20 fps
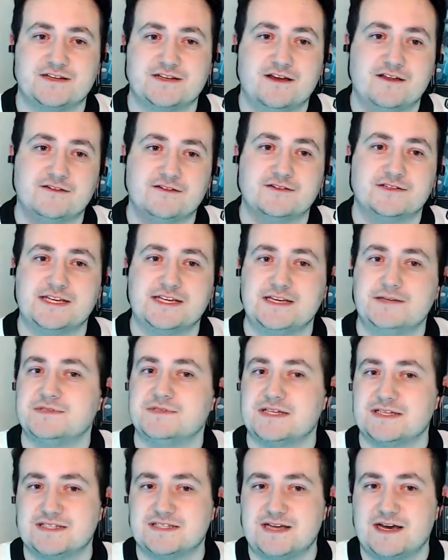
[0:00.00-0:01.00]
and other teams
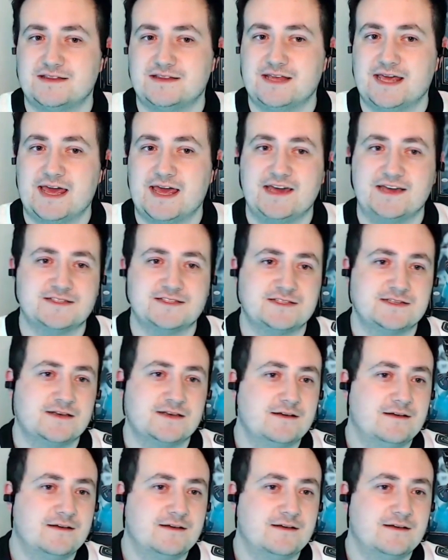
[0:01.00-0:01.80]
that's not the case.